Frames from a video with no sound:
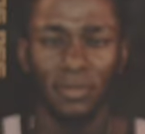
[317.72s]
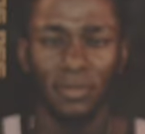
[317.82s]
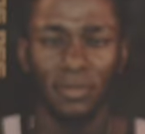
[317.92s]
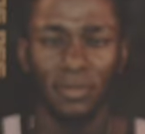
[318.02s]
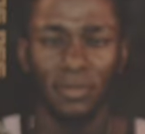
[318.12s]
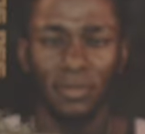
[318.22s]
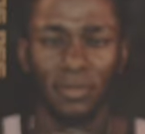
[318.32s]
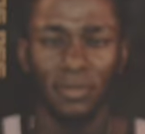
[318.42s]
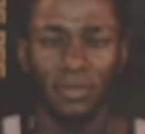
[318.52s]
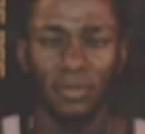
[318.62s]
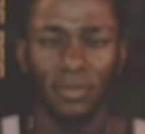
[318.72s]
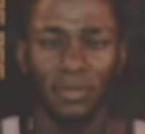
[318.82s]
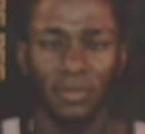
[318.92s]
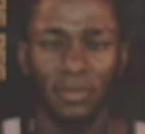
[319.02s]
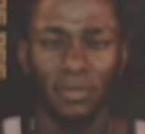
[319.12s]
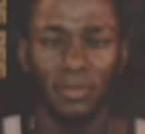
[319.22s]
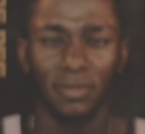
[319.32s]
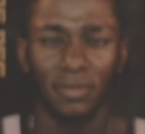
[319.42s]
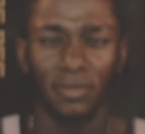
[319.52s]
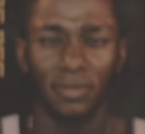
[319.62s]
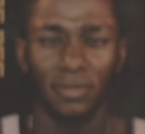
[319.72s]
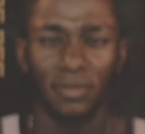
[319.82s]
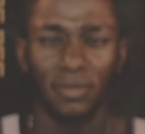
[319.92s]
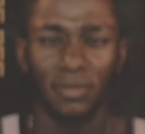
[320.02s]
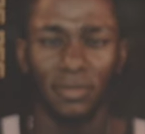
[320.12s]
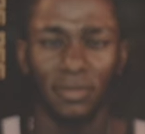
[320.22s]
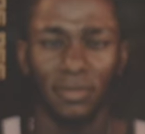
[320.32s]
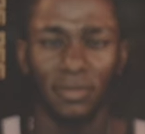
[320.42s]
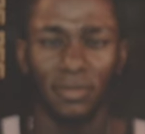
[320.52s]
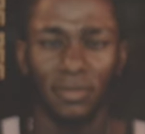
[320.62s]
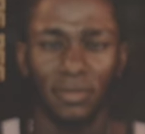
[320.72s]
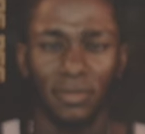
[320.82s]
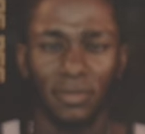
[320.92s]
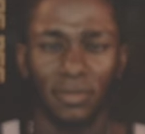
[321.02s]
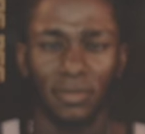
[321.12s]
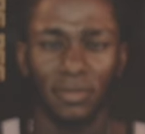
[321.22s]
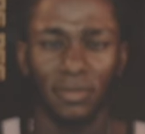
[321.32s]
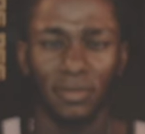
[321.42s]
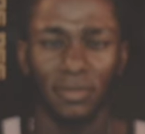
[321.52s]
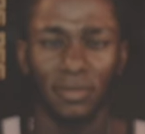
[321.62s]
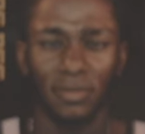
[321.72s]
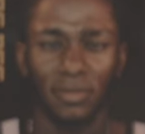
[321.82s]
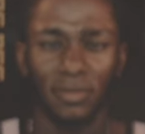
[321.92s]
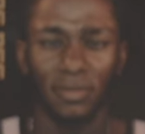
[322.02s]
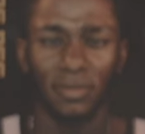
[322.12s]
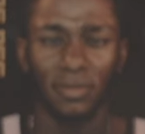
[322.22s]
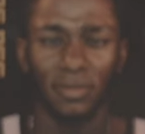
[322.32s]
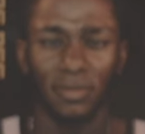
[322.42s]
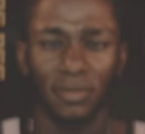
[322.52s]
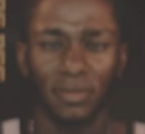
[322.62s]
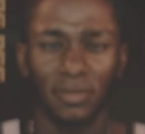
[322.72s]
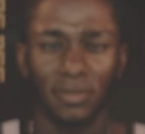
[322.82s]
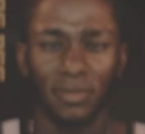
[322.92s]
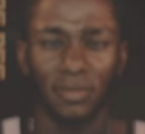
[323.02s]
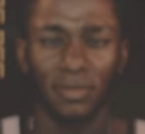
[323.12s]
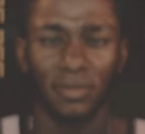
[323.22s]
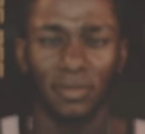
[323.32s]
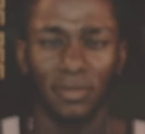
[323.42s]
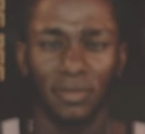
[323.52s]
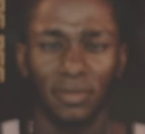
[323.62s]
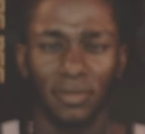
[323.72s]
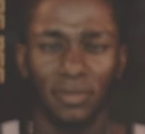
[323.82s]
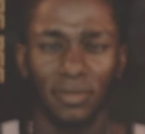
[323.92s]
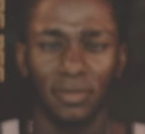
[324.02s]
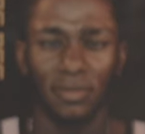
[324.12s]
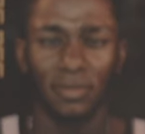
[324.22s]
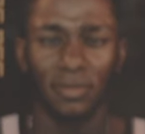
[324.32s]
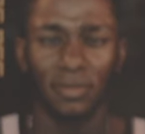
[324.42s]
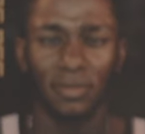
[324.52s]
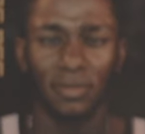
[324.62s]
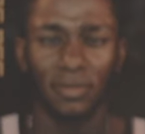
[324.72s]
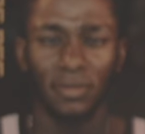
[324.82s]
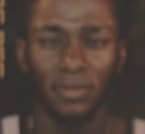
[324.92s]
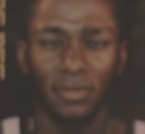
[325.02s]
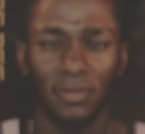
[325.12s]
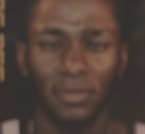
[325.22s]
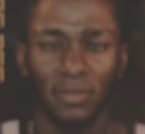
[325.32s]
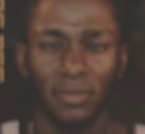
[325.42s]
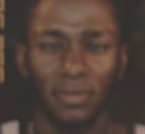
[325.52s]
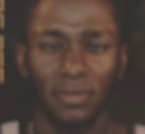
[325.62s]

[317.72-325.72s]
(not speaking)